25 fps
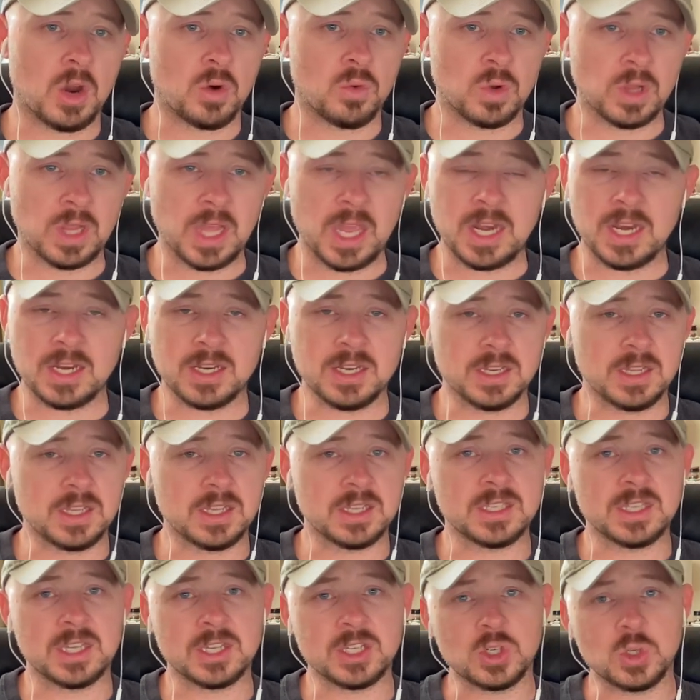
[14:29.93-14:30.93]
related to
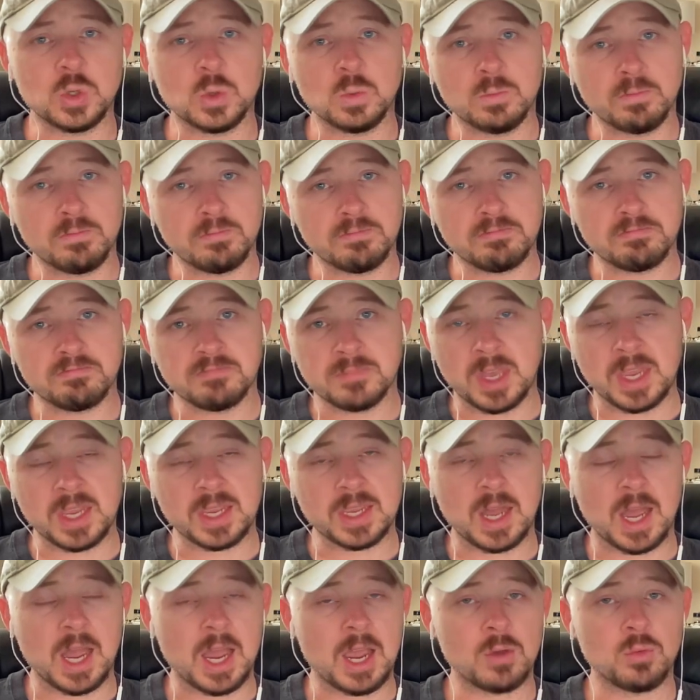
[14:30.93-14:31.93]
this that you
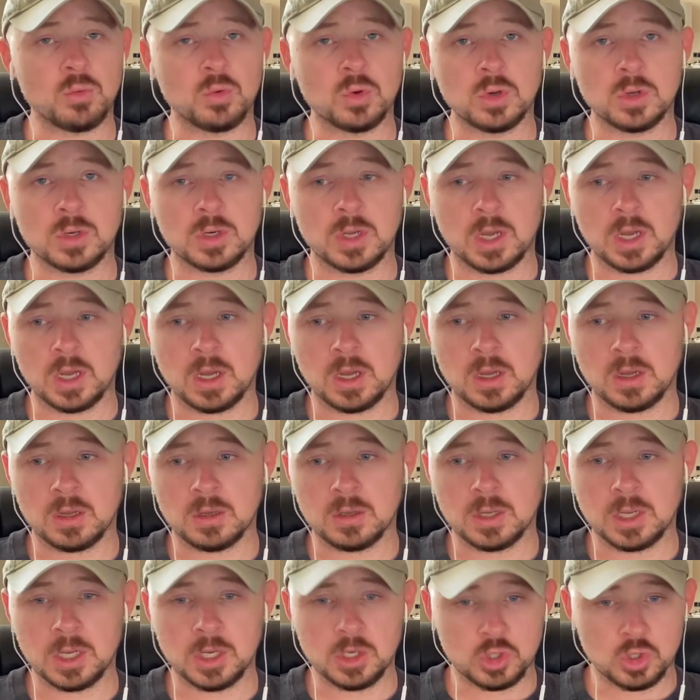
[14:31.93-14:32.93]
think I would
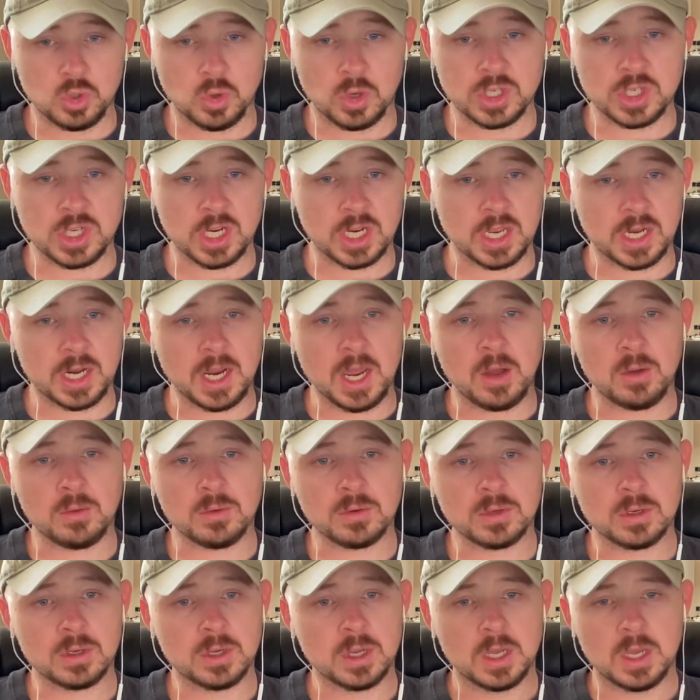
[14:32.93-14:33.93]
enjoy checking
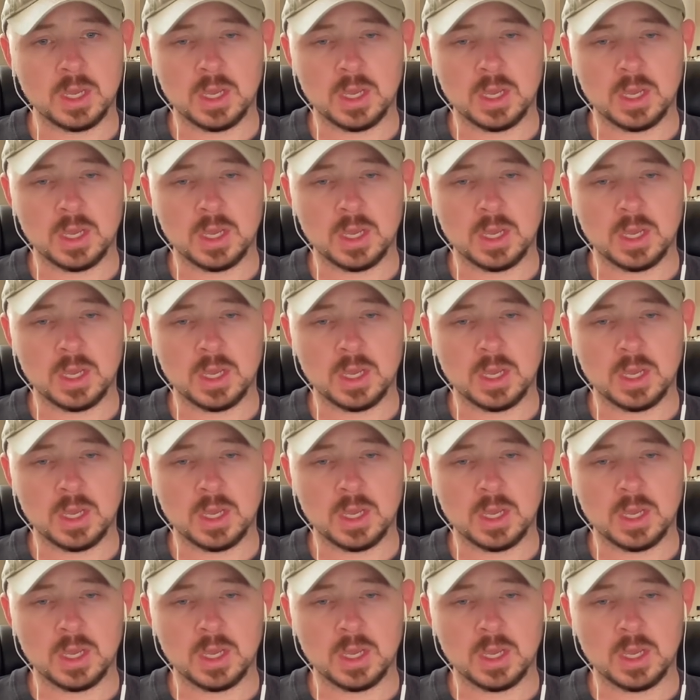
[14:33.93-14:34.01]
out.